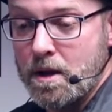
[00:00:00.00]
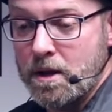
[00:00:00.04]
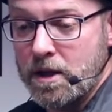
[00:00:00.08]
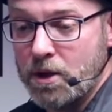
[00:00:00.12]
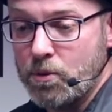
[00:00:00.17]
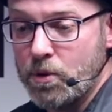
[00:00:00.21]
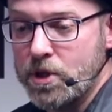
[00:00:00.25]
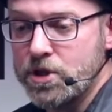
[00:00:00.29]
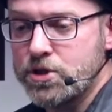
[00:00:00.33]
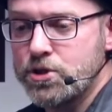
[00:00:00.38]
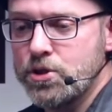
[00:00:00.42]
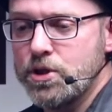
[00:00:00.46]

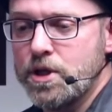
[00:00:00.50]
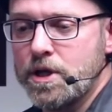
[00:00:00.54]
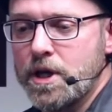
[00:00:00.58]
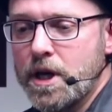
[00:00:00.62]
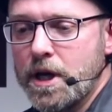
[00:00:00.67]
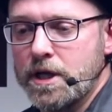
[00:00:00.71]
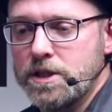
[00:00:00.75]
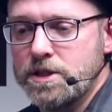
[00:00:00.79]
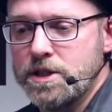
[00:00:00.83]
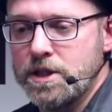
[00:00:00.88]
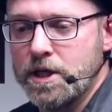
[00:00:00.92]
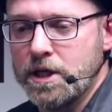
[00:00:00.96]
They were issued in
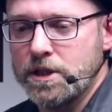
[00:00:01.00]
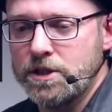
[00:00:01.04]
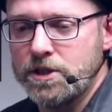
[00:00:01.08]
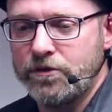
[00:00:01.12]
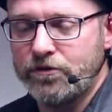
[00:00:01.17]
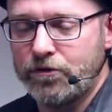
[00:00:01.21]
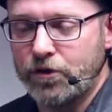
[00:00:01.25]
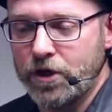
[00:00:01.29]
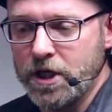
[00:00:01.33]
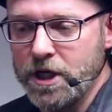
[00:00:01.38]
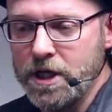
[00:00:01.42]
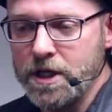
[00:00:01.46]

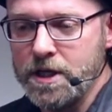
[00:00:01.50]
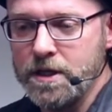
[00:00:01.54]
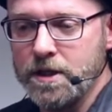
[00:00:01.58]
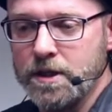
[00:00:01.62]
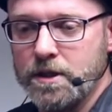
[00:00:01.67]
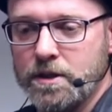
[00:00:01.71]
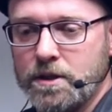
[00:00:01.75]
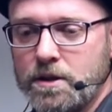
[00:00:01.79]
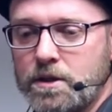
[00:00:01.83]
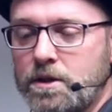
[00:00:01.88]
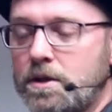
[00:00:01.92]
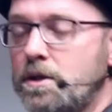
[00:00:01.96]
1993
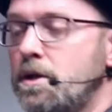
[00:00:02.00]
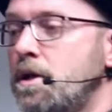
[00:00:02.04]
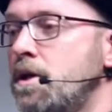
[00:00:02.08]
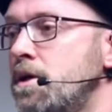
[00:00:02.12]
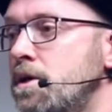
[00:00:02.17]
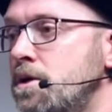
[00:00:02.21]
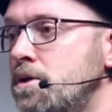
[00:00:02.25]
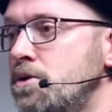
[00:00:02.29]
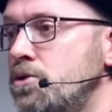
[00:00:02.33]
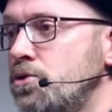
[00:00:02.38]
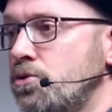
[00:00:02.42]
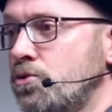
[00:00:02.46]

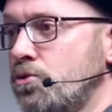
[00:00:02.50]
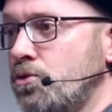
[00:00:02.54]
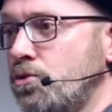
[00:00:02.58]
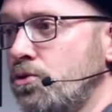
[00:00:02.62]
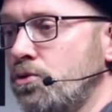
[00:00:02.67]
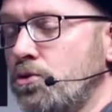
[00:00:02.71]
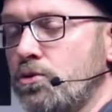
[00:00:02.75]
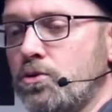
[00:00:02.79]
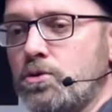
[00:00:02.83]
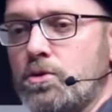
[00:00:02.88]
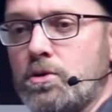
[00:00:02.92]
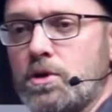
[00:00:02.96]

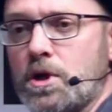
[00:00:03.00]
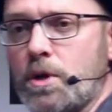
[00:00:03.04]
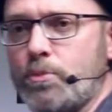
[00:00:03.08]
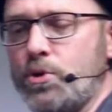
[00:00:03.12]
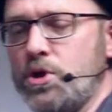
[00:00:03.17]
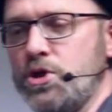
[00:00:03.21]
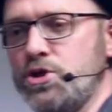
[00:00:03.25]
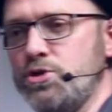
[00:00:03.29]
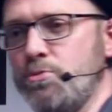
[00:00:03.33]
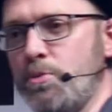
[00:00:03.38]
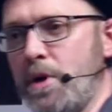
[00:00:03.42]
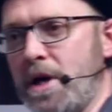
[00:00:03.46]
to
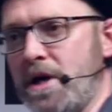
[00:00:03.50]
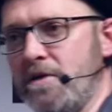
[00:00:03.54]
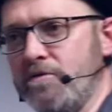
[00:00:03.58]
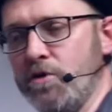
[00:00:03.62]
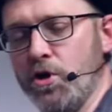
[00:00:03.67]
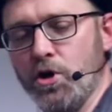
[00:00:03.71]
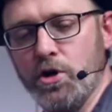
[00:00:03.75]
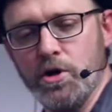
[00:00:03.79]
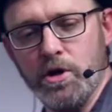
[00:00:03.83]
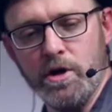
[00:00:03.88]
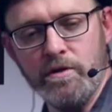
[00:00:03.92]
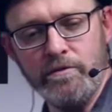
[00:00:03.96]
companies you may have
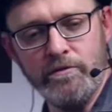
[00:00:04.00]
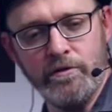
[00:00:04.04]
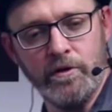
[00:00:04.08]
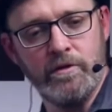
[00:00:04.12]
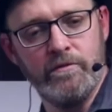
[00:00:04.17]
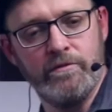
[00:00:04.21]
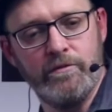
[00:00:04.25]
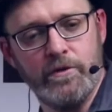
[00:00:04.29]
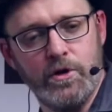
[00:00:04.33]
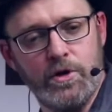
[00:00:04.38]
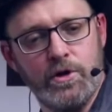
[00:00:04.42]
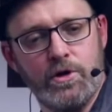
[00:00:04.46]
heard of,
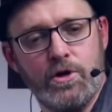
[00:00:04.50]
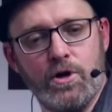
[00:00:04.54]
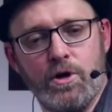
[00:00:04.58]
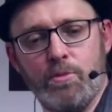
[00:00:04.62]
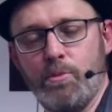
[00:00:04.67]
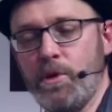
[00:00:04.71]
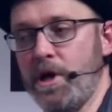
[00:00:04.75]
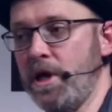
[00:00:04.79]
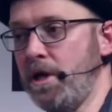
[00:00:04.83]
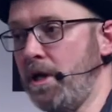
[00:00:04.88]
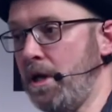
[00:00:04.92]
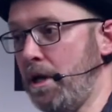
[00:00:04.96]

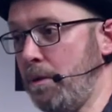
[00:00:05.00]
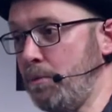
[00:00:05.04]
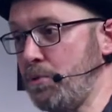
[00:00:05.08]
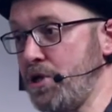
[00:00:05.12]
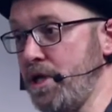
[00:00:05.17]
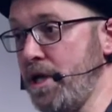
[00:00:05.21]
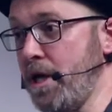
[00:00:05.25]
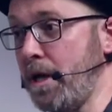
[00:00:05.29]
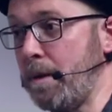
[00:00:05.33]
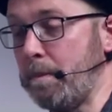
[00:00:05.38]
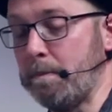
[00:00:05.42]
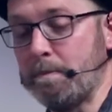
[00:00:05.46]
Vodacom and
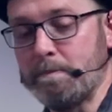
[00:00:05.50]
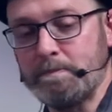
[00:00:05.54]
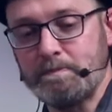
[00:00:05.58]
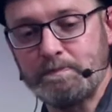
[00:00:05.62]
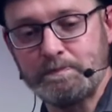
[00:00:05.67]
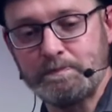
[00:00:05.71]
MTN.